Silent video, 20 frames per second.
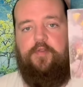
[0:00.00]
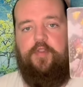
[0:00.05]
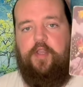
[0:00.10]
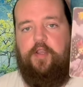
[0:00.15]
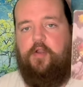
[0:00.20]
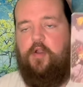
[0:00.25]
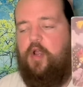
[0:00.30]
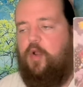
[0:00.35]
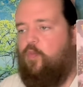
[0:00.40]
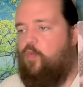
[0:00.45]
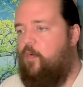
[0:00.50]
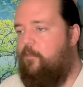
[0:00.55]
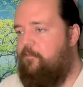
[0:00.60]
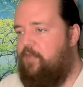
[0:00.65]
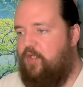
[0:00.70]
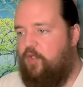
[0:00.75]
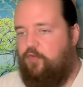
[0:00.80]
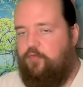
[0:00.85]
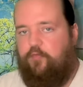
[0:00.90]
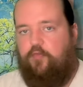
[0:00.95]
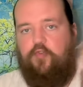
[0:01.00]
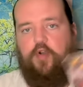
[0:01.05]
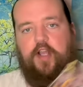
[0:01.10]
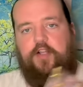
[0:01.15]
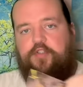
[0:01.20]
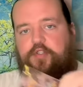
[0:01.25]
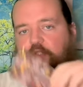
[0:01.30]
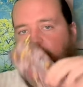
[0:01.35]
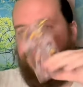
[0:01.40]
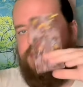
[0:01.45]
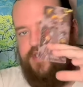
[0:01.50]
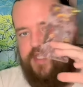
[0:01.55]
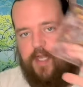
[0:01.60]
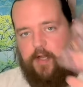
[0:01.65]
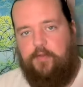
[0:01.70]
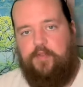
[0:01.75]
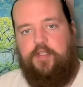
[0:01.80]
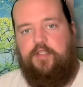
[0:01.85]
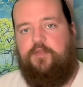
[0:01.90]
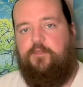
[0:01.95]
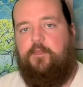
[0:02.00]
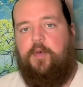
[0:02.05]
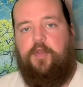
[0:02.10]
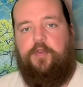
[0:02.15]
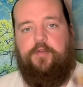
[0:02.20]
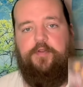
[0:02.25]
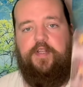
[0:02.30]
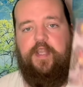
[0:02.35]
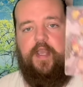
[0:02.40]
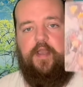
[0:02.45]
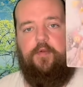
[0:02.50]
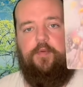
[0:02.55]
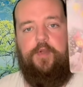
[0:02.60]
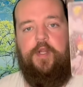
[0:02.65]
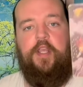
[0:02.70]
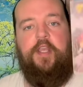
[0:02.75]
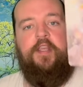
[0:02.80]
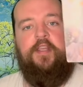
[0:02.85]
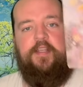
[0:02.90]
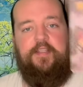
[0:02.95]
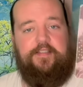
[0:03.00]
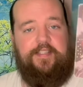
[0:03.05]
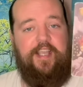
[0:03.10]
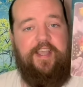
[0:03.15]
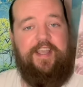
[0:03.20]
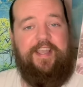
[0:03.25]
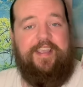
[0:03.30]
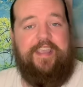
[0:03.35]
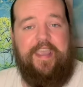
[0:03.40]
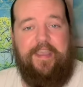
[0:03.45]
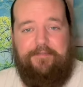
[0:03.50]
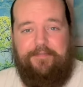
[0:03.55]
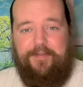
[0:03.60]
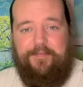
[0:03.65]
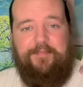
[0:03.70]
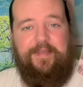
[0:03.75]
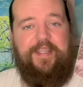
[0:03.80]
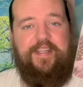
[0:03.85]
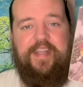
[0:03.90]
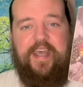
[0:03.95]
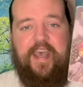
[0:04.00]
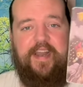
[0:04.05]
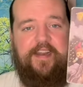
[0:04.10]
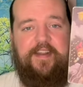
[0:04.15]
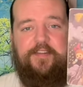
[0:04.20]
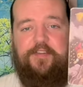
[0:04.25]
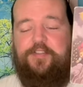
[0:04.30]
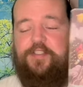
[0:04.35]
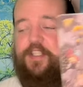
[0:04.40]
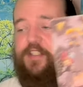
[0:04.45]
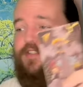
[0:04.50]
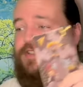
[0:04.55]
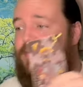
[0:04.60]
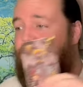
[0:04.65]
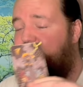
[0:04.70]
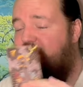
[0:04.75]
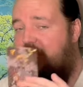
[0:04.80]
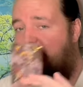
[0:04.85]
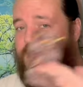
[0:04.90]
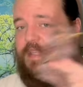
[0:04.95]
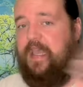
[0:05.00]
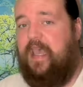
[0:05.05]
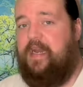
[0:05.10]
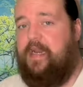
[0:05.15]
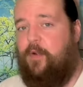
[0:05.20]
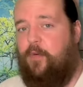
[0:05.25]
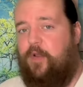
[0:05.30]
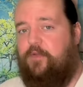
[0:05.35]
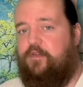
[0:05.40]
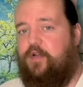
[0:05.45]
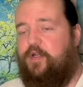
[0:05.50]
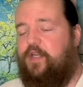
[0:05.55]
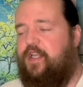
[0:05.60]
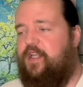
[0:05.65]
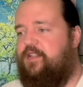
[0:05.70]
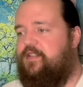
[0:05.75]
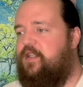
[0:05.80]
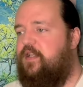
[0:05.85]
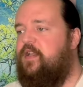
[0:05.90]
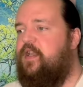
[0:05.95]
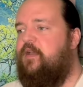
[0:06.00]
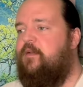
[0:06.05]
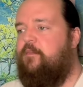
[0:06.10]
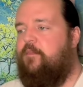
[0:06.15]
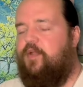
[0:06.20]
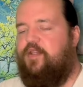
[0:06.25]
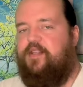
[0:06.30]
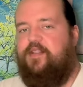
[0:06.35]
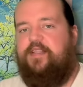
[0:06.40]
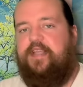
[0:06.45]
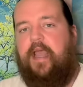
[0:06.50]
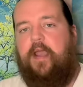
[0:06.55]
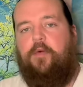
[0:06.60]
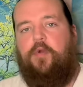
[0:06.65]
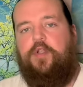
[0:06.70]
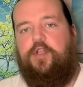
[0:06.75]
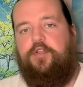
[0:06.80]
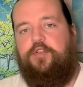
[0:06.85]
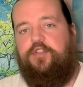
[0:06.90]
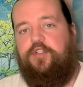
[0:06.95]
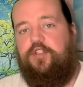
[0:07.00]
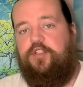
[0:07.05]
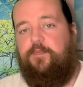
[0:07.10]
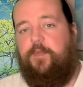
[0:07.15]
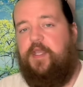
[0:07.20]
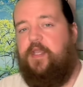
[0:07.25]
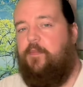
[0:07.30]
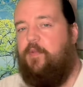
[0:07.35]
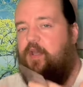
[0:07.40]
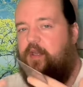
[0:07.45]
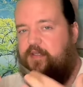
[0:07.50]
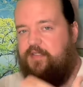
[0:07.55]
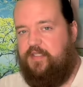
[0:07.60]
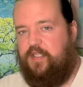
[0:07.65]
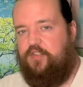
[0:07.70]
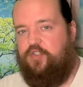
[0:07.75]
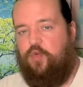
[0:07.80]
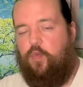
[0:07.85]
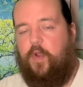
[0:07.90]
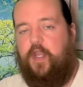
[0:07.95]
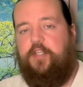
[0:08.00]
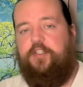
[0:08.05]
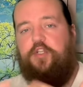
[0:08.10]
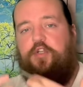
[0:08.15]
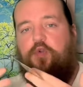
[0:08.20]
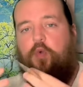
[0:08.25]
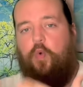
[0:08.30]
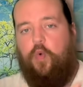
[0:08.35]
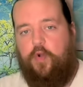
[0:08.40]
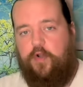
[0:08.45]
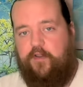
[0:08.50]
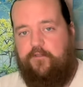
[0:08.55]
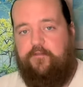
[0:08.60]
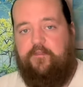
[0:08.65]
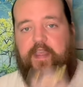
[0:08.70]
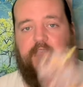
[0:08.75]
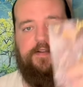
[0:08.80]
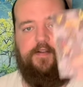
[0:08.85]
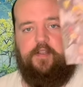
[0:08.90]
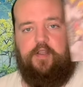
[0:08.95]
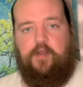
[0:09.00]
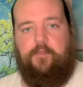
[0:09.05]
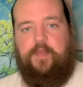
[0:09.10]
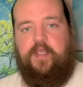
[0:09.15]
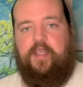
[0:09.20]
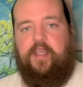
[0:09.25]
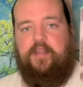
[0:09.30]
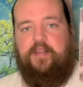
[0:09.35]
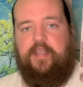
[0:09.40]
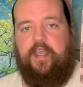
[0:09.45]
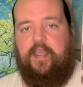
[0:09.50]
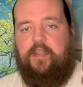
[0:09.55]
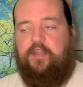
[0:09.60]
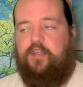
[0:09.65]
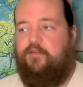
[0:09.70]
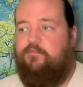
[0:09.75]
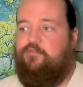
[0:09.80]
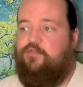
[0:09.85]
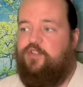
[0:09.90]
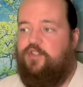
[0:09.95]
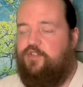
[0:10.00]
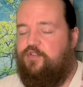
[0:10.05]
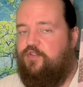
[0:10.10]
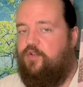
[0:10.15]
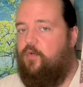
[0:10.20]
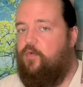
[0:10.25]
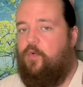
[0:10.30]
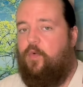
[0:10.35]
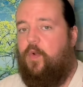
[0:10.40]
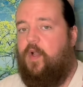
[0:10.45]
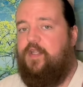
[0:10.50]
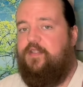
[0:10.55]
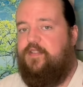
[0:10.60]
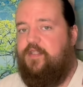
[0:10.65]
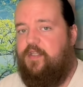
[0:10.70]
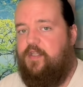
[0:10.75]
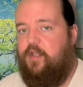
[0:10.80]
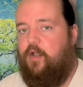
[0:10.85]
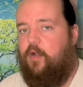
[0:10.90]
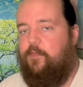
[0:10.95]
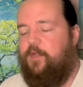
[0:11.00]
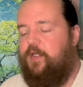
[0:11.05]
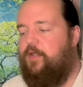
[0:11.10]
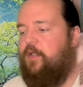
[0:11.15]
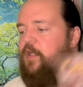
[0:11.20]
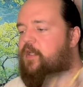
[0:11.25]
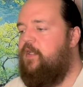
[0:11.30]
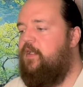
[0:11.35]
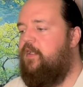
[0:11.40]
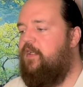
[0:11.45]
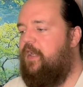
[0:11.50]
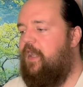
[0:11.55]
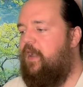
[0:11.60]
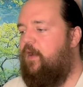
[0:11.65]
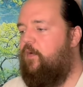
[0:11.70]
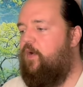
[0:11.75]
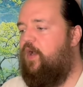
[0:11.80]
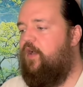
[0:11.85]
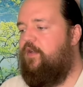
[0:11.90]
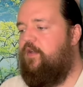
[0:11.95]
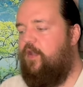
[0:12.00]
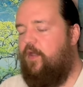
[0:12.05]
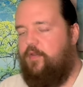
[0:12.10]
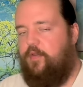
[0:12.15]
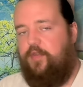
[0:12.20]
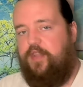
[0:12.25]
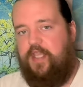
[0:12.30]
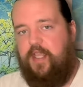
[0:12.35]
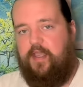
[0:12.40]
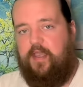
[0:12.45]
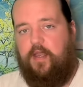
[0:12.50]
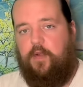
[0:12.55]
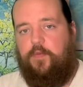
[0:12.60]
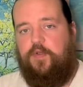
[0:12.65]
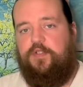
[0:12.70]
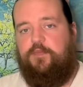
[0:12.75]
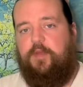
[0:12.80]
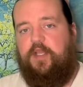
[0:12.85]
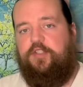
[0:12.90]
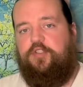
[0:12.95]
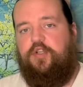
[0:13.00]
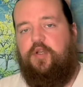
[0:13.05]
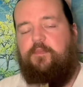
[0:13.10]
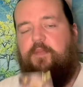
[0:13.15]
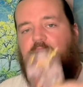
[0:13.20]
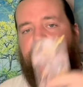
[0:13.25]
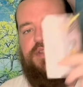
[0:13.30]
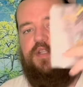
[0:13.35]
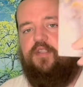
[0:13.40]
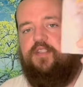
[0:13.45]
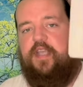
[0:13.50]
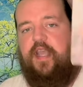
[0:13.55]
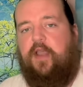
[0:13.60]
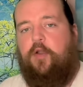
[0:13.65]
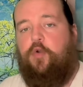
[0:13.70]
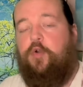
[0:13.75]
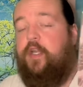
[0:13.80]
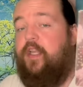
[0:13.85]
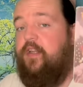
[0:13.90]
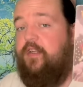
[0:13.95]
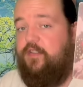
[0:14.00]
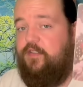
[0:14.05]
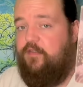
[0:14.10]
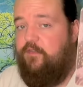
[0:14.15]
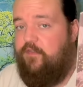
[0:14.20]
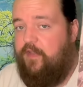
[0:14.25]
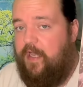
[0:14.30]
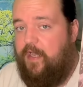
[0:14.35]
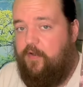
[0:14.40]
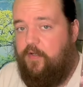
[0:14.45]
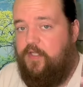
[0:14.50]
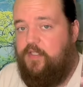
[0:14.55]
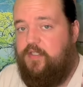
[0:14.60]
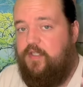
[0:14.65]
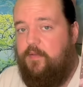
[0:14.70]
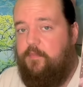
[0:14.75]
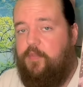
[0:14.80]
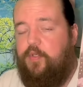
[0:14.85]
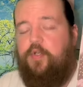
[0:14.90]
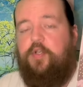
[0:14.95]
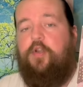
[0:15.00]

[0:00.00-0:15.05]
Like, all right, we'll build fresh. Let's tear this mother down. It's like giving me that energy. So take that however it hits. But the tower could just speak about a situation or an event coming in that you just don't quite see coming. Now, another thing I always mention about the tower, it is a phallic symbol.